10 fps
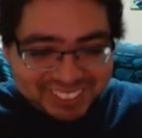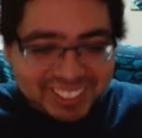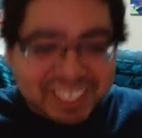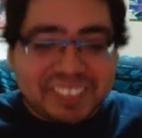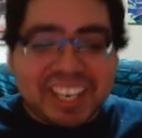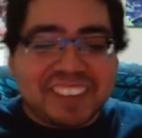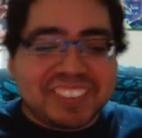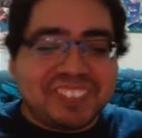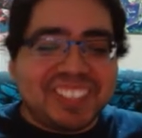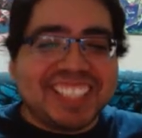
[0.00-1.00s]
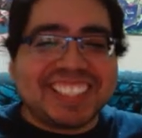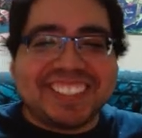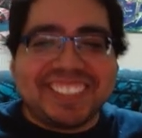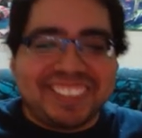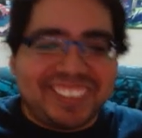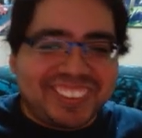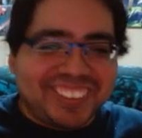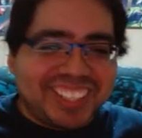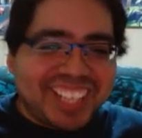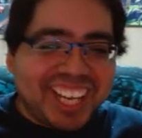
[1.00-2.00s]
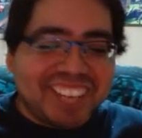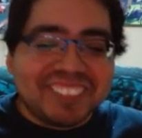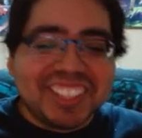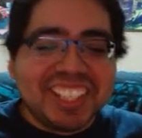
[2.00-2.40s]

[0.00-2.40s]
so I never have to play as her in the third game.